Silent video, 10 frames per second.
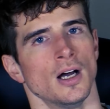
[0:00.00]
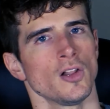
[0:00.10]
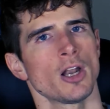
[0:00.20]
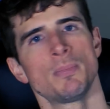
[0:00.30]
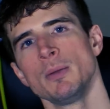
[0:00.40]
A
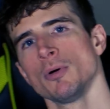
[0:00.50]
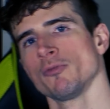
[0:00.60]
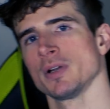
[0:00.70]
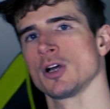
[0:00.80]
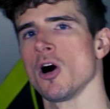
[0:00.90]
lot of people
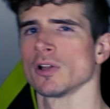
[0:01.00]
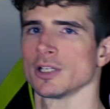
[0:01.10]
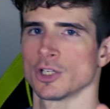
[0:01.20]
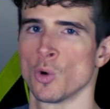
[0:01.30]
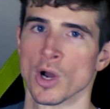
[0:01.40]
have been calling
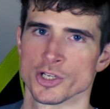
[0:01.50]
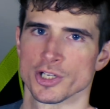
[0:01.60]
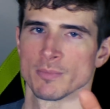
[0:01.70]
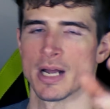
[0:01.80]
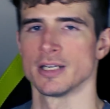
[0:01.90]
into
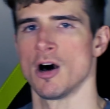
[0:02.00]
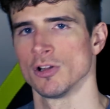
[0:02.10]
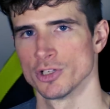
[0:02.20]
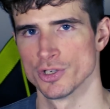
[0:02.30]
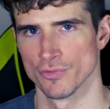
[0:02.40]
question my
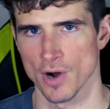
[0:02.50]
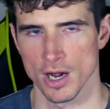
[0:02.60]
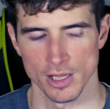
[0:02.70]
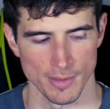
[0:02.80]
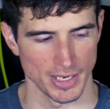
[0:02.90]
knowledge of
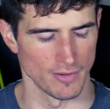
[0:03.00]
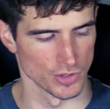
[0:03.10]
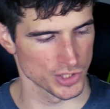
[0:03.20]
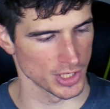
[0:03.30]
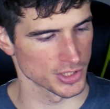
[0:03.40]
rock climbing ever
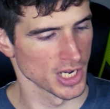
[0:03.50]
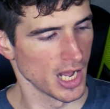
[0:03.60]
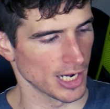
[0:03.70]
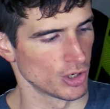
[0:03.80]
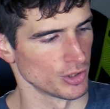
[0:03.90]
since
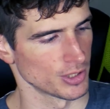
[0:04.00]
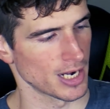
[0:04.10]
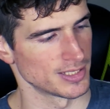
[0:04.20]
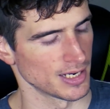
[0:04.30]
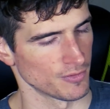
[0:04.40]
I couldn't
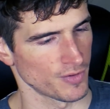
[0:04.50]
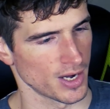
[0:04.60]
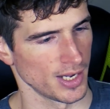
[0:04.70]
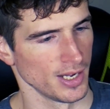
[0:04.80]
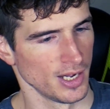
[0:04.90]
identify